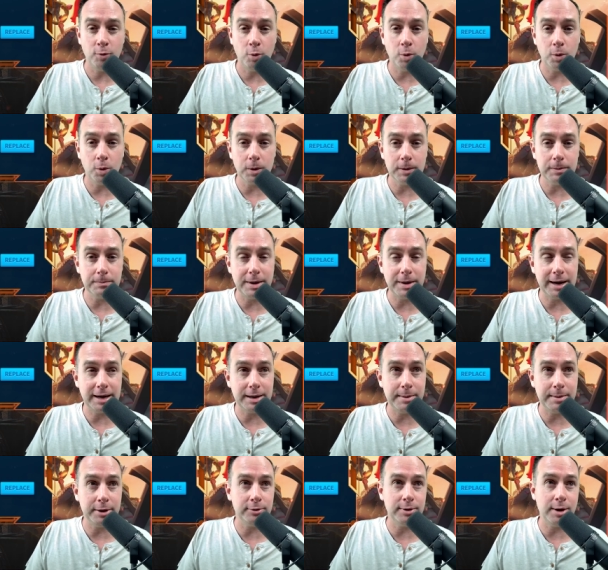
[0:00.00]
for my
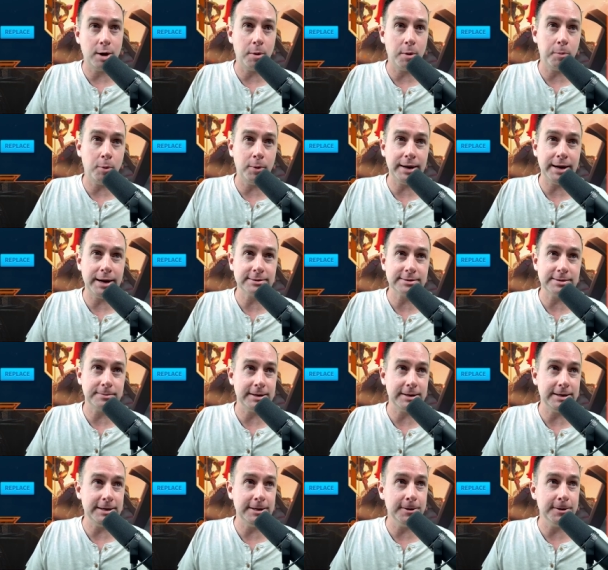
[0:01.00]
commander. Now, I'll point out
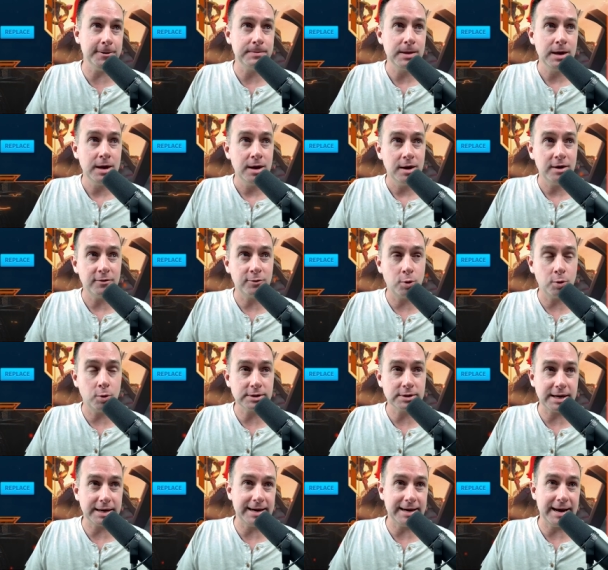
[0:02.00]
something here. Of
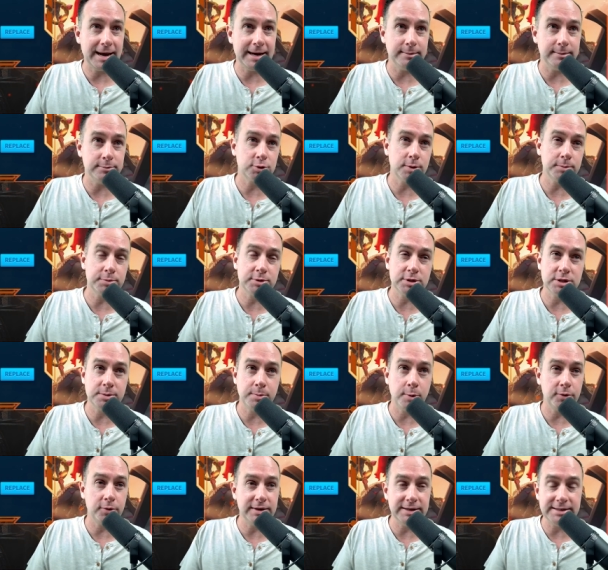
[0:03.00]
course, I can add inscriptions to
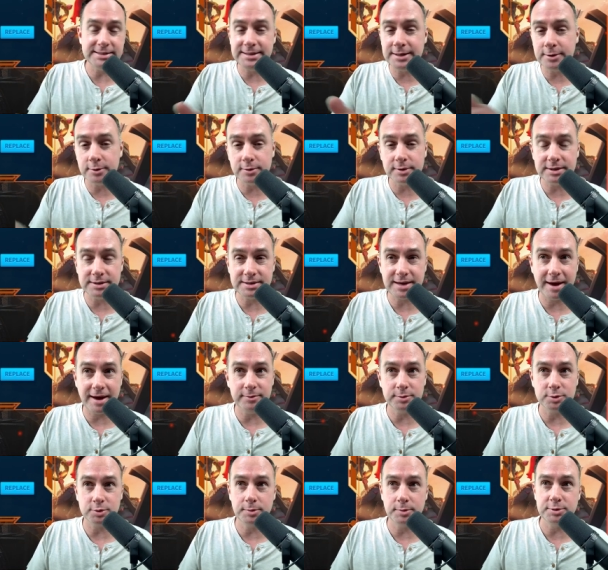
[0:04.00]
both of these. Neither of these
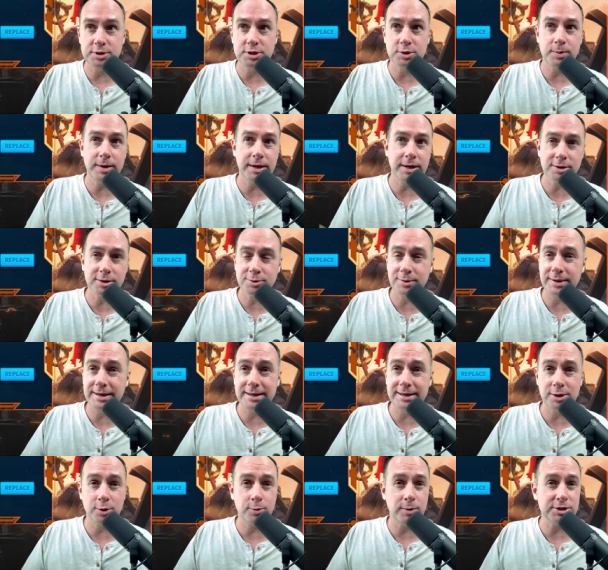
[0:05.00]
have inscriptions. We can also
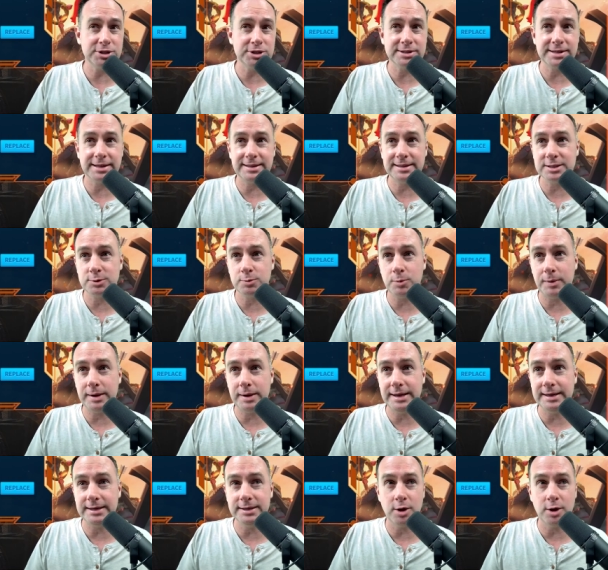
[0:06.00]
get into questions like this when we
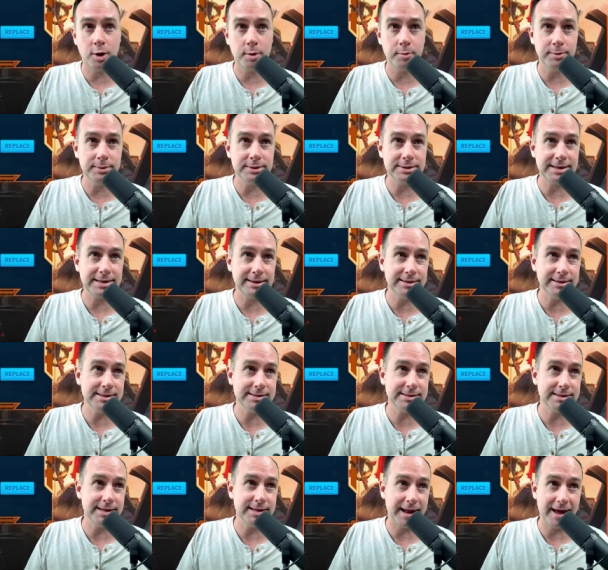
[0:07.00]
get into armaments like
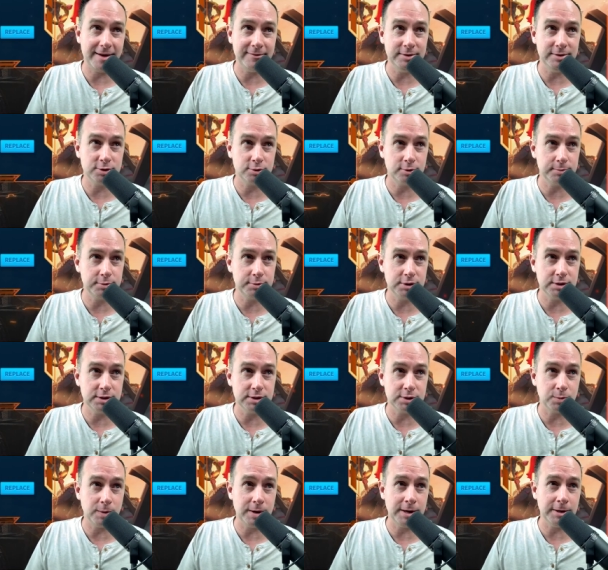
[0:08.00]
this that have inscriptions
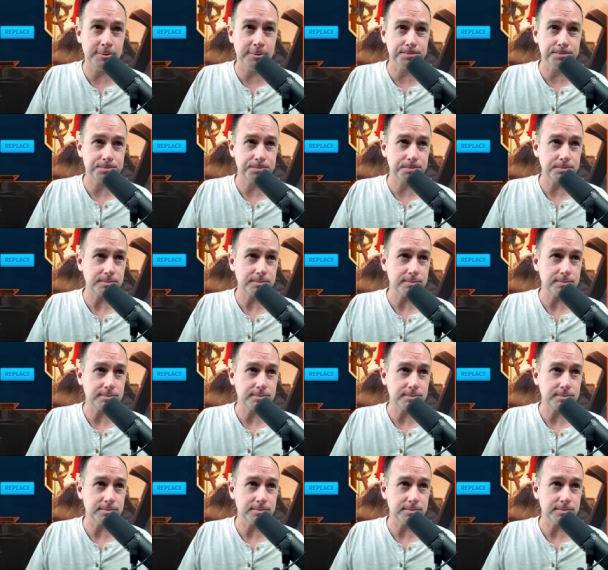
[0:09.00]
as well.